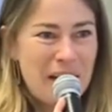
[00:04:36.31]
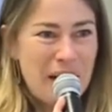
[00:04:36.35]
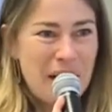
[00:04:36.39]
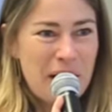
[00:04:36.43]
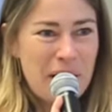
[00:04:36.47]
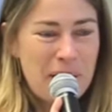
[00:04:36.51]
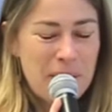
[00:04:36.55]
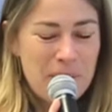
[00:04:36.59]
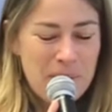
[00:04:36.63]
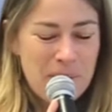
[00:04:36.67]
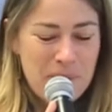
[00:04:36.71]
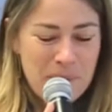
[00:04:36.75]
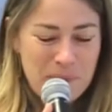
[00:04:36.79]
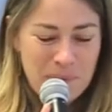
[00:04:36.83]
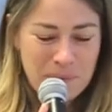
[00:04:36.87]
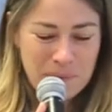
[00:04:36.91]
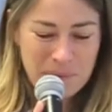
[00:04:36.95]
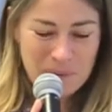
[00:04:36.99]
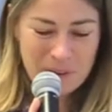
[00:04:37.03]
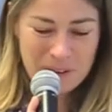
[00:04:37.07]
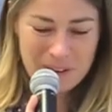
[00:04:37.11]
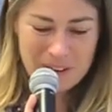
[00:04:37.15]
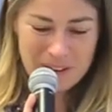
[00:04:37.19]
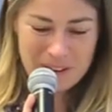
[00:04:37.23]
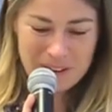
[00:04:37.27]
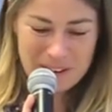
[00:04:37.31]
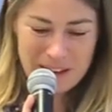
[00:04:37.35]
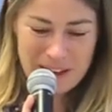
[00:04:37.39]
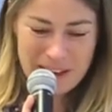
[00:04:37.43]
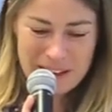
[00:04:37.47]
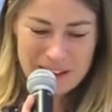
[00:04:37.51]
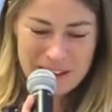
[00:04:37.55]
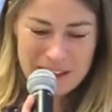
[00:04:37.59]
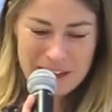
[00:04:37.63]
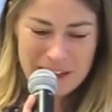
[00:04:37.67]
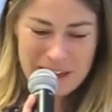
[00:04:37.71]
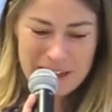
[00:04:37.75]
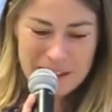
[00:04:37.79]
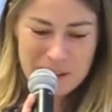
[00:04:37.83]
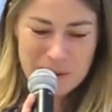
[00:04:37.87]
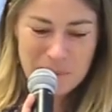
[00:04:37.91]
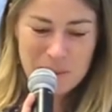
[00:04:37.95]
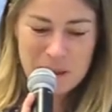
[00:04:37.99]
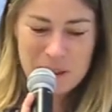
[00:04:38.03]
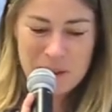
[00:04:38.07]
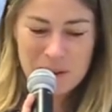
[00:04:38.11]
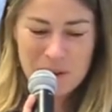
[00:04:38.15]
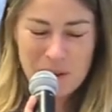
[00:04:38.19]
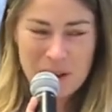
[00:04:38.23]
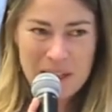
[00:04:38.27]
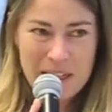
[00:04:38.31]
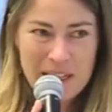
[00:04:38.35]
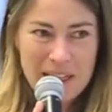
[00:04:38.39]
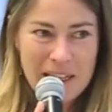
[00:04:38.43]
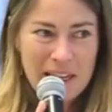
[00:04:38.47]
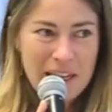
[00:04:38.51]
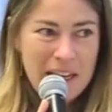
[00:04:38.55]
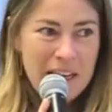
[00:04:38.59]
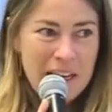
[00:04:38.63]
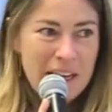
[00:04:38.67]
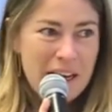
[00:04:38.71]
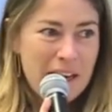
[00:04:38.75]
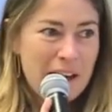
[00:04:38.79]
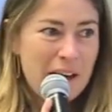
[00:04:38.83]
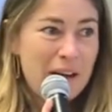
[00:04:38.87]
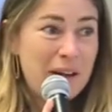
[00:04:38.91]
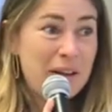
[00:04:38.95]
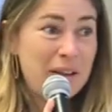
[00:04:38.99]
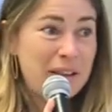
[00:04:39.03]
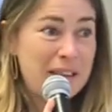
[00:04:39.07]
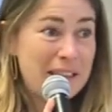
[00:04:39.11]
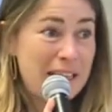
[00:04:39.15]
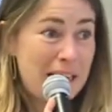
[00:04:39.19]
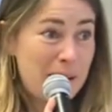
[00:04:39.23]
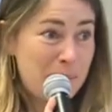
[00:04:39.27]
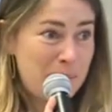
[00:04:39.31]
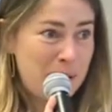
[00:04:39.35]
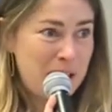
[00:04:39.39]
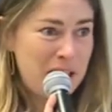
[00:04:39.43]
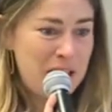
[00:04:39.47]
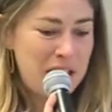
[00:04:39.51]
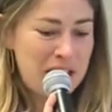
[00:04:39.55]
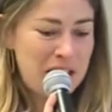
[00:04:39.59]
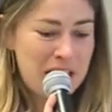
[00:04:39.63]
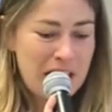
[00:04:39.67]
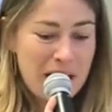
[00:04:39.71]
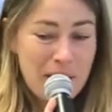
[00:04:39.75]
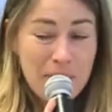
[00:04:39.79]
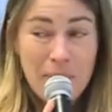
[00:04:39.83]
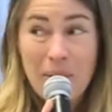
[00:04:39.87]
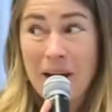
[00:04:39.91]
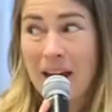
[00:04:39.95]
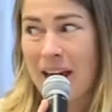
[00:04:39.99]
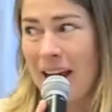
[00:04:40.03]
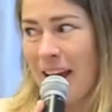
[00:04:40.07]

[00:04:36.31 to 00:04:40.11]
and especially Sami, Shem,